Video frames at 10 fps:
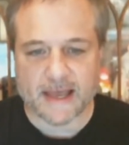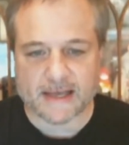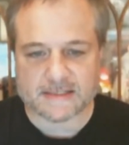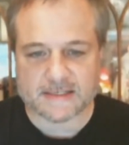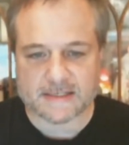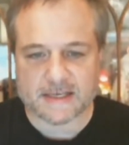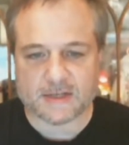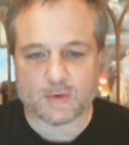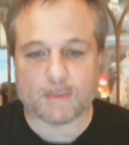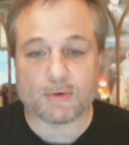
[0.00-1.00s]
Texas
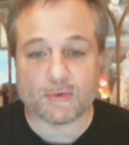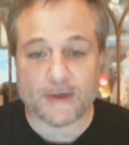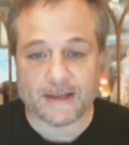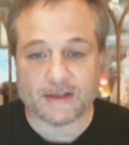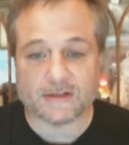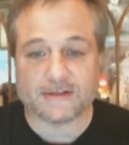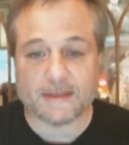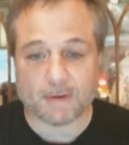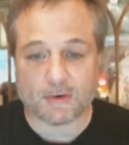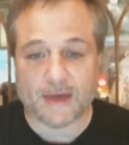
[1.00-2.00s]
into a perennial
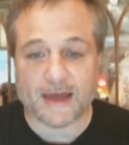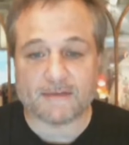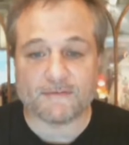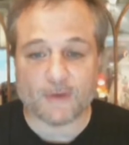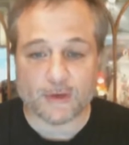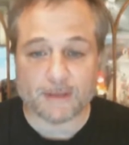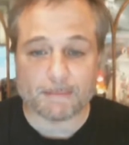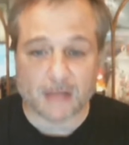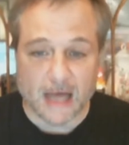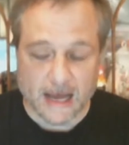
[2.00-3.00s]
Democrat voting
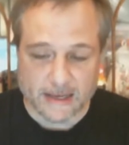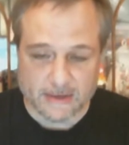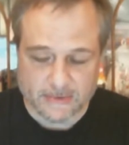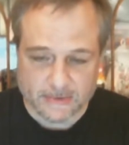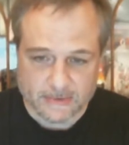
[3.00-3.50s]
bloc.